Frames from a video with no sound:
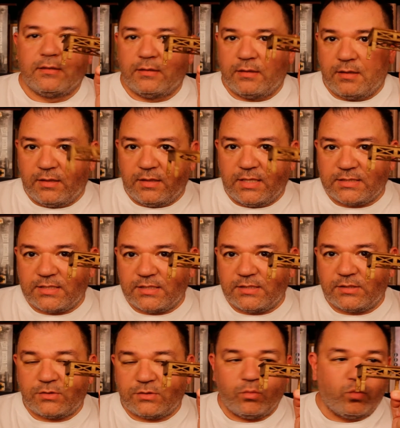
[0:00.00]
this
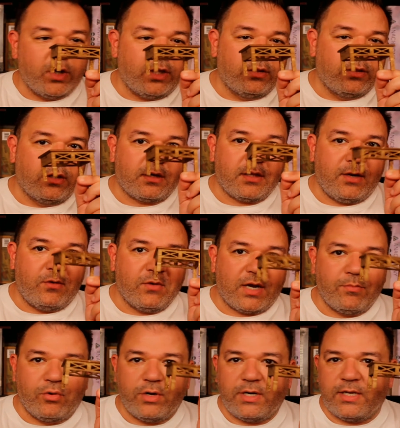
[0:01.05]
is what it looked like when I
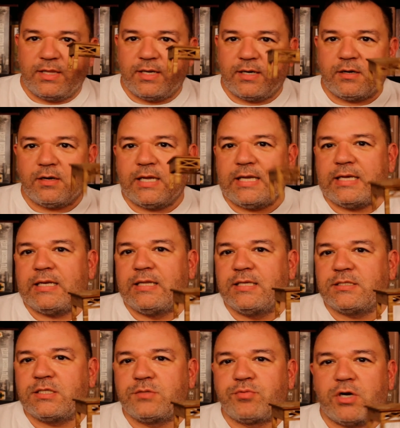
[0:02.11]
put it in there, and
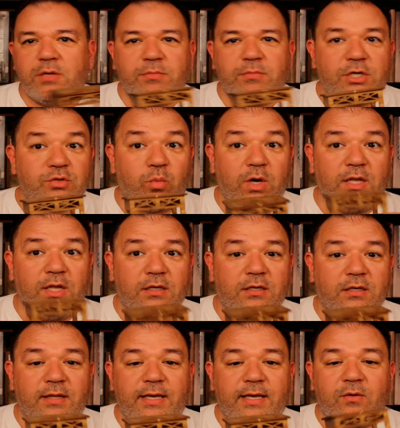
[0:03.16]
this is pretty much what it looked
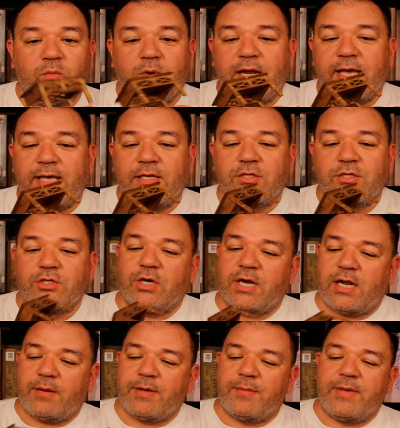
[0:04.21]
like when I took it
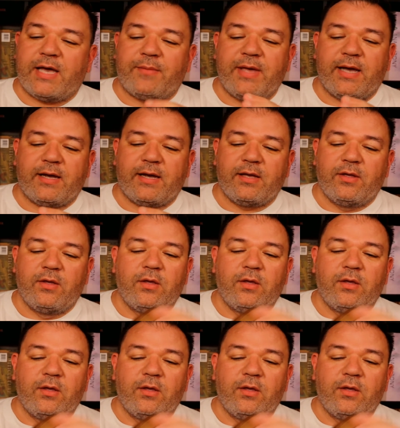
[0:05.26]
out of my backpack